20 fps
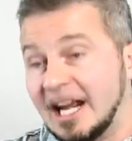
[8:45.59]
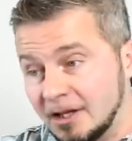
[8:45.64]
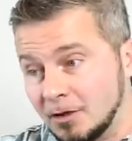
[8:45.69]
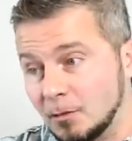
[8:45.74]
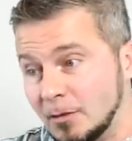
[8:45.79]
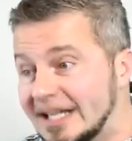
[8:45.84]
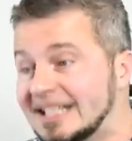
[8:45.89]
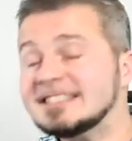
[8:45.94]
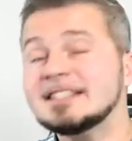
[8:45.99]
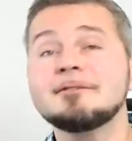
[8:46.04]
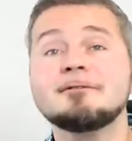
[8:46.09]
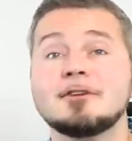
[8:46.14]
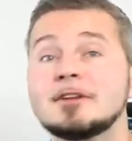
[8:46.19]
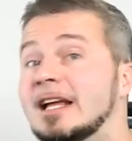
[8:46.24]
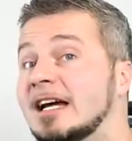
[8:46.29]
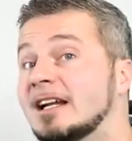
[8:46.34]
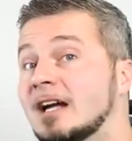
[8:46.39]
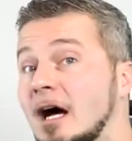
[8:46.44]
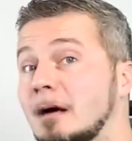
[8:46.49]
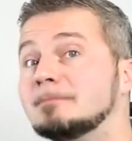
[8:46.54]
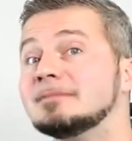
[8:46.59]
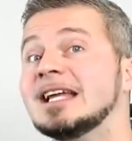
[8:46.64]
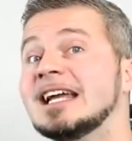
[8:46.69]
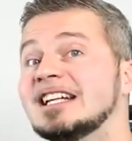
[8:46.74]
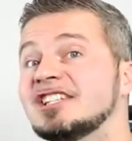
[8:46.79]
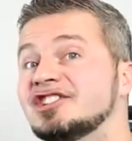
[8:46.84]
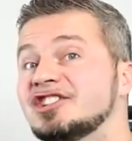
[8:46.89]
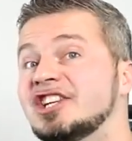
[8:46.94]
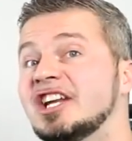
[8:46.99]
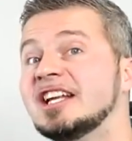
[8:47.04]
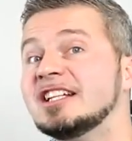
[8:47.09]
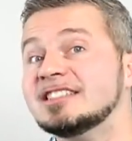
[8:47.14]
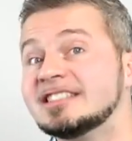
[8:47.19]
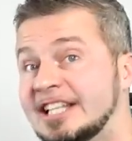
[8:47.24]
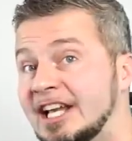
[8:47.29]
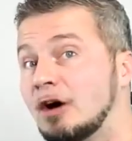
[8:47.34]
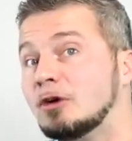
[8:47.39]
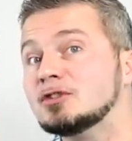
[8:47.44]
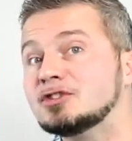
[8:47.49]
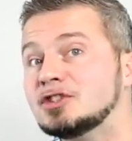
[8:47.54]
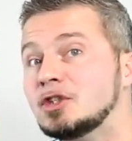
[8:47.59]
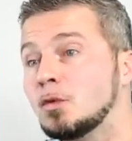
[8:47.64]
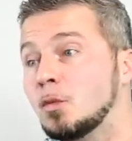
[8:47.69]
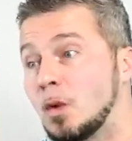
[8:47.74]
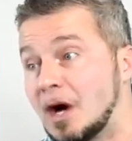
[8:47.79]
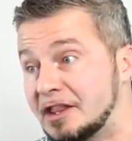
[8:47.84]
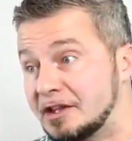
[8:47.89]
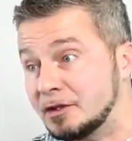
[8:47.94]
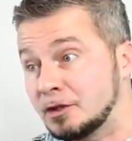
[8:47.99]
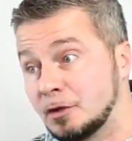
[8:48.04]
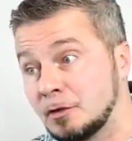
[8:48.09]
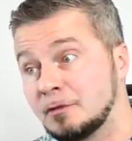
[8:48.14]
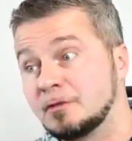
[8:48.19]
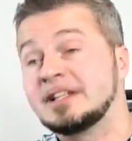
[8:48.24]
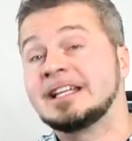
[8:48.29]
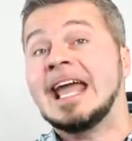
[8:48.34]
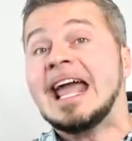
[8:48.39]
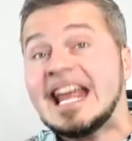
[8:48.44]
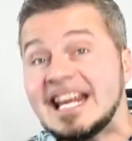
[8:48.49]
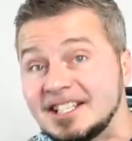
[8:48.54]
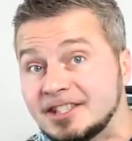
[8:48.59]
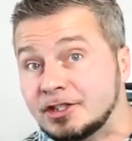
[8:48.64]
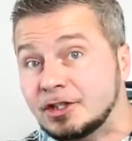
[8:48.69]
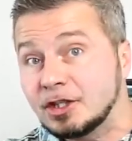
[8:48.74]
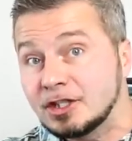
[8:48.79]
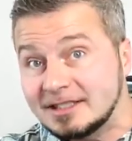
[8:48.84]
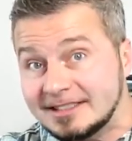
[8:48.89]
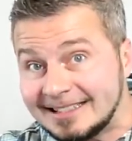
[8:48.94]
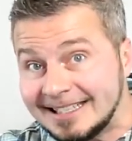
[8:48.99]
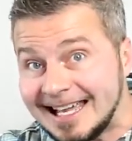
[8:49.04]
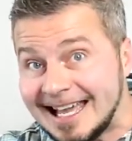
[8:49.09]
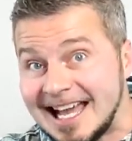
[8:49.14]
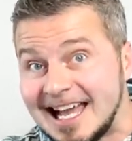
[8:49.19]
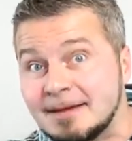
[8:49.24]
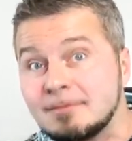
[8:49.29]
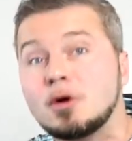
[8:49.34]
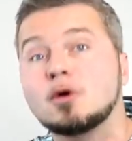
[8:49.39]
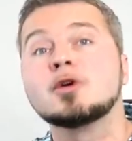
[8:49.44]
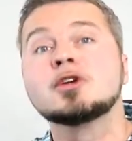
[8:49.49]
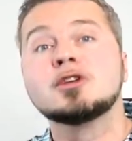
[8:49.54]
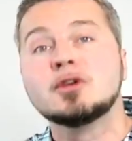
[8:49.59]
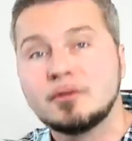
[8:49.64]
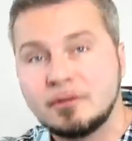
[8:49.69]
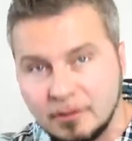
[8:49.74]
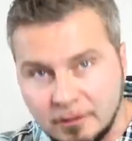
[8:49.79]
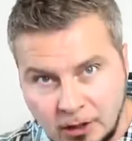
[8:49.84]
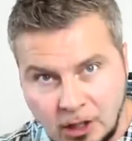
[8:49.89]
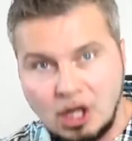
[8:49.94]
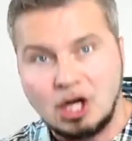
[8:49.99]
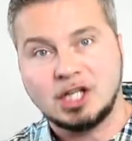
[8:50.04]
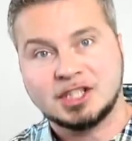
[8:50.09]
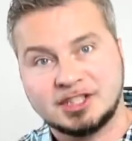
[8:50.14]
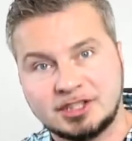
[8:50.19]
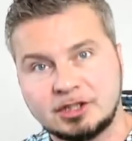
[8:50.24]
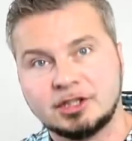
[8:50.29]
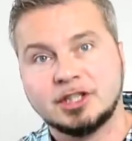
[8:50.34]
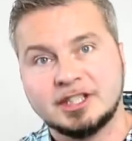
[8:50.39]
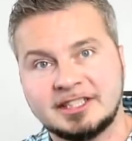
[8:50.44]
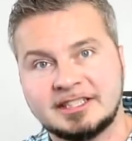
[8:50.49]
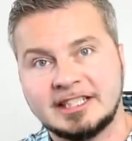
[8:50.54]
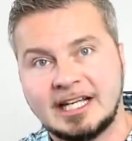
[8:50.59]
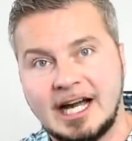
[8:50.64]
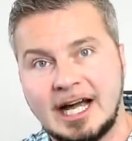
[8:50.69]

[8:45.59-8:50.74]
And the reason for that update sheet tells you whether you've gained good time or you've lost good